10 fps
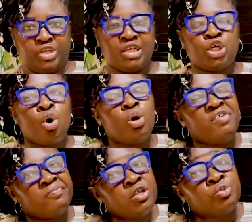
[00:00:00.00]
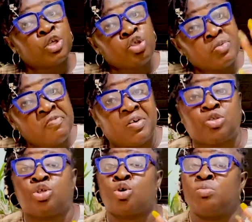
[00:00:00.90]
the whole is because of the
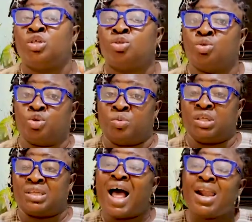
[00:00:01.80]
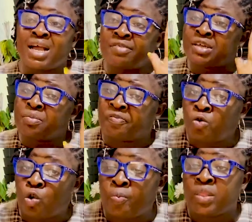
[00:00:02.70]
infrastructure coming into those places. And like I've said
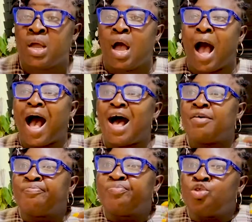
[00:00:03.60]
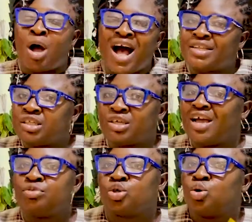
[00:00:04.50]
before, I've not had the
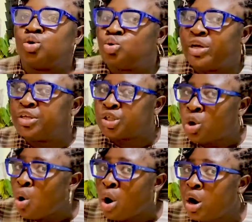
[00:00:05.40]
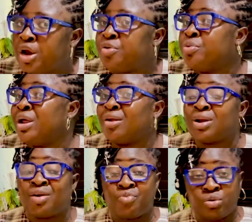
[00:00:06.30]
time to go do a tour,
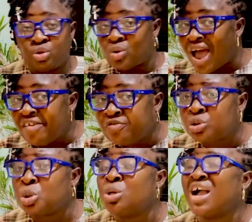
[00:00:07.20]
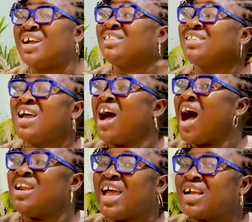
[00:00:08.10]
another road drive to show you guys,
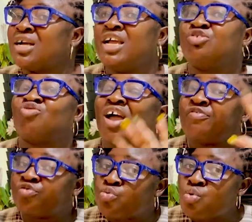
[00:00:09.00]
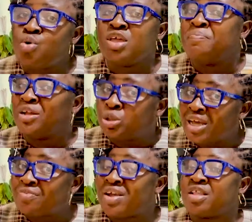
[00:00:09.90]
like a drive through Ibeju,
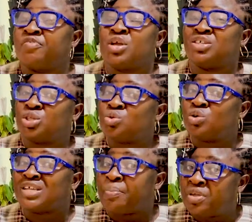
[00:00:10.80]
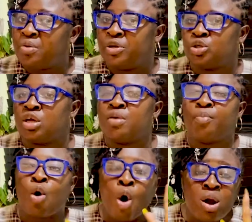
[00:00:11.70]
Lekki right now for you guys to see what's happening in Ibeju, Lekki.
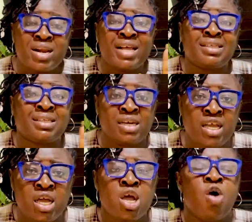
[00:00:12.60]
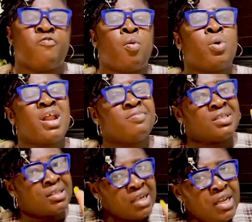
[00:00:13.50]
But honestly, from what I've
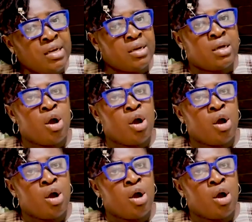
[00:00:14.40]
seen